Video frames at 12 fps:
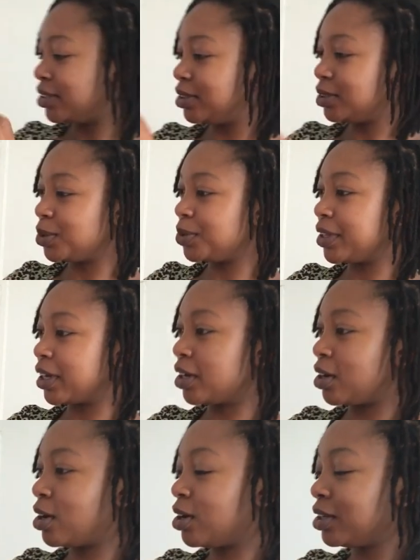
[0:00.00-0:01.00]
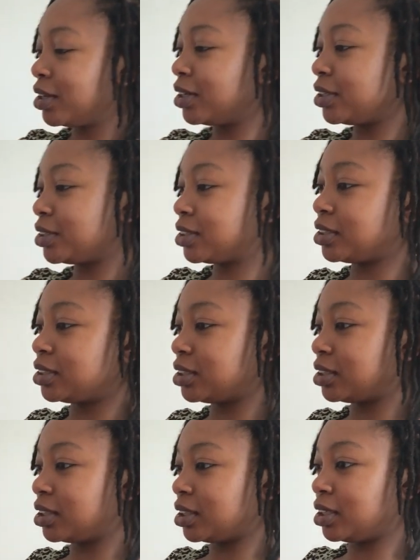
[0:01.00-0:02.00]
So the
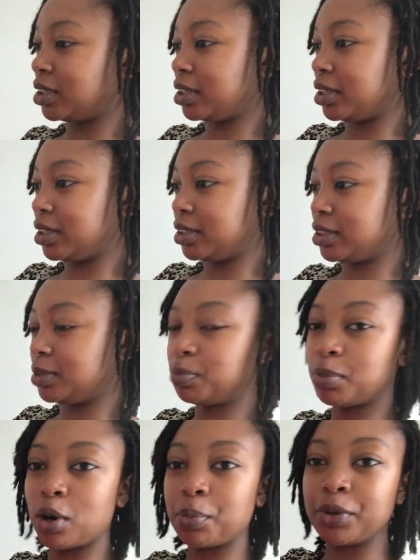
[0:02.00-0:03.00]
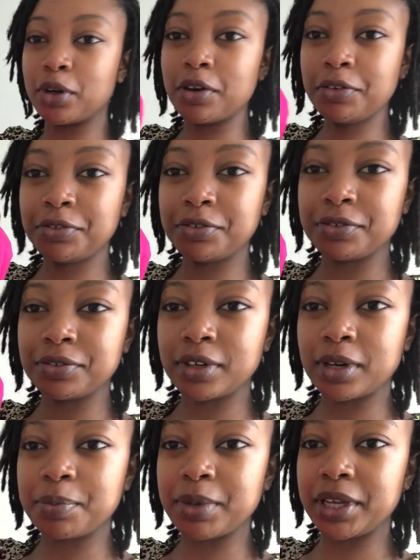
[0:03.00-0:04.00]
colors, it's popped off
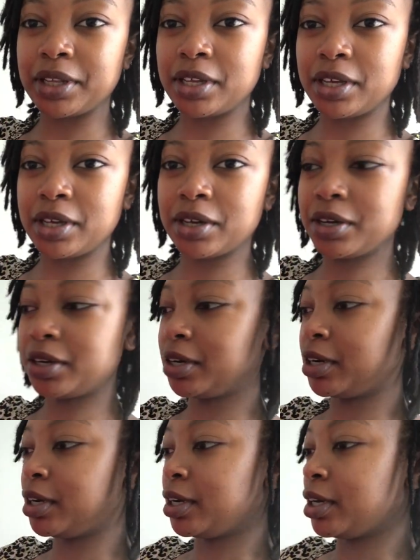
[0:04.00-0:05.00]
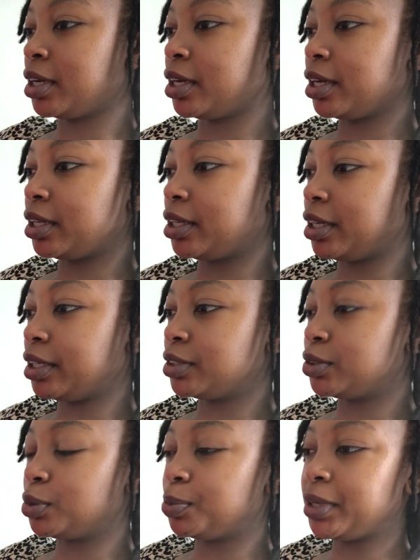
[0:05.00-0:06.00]
a bit here. It
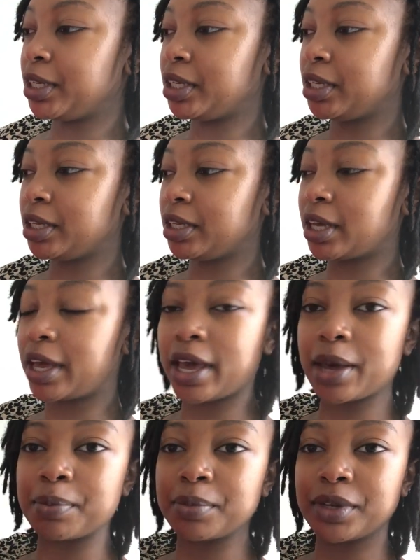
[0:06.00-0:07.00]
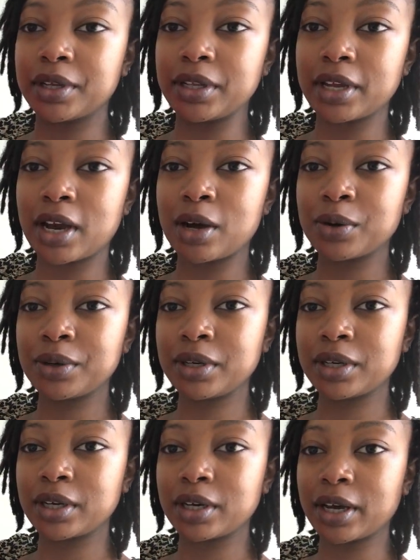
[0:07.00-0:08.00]
needs to be hemmed down.
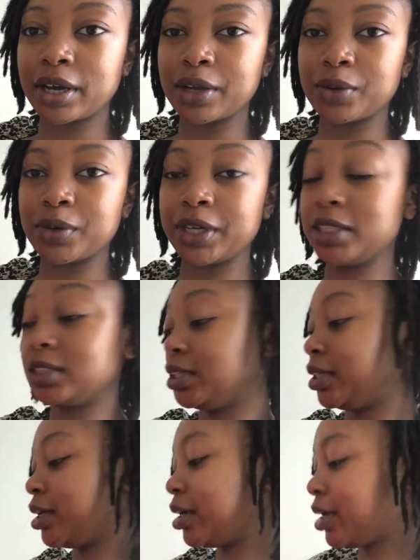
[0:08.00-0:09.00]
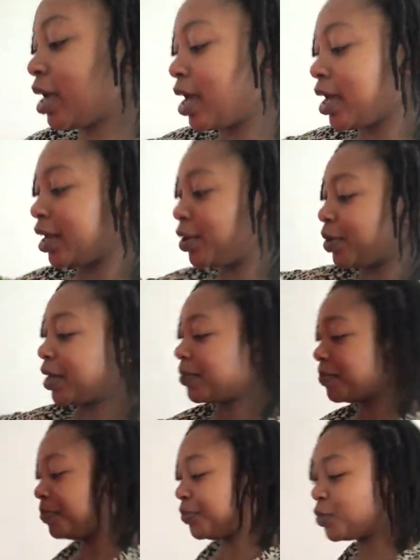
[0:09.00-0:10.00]
I can already see that.
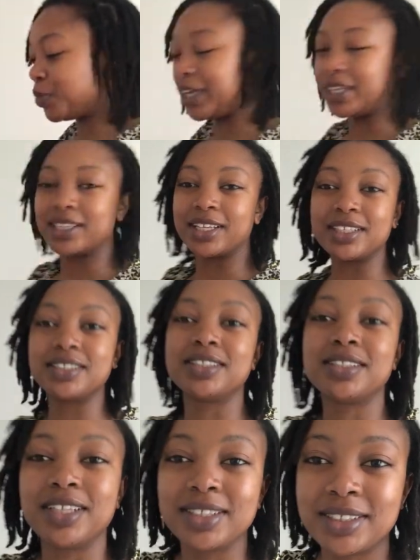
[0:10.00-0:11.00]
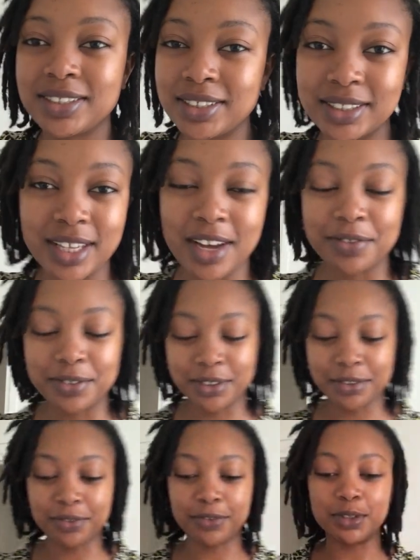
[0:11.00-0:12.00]
Anyway, wait, let's let's just have a
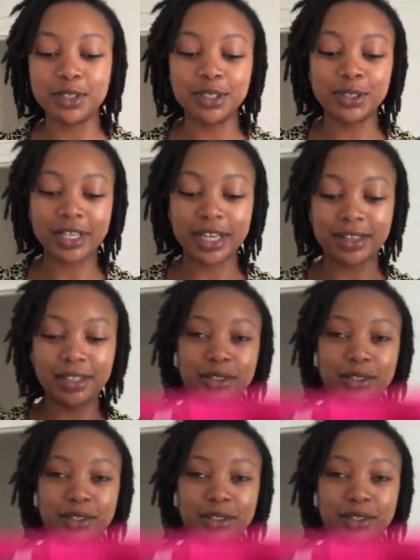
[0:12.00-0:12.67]
full look at the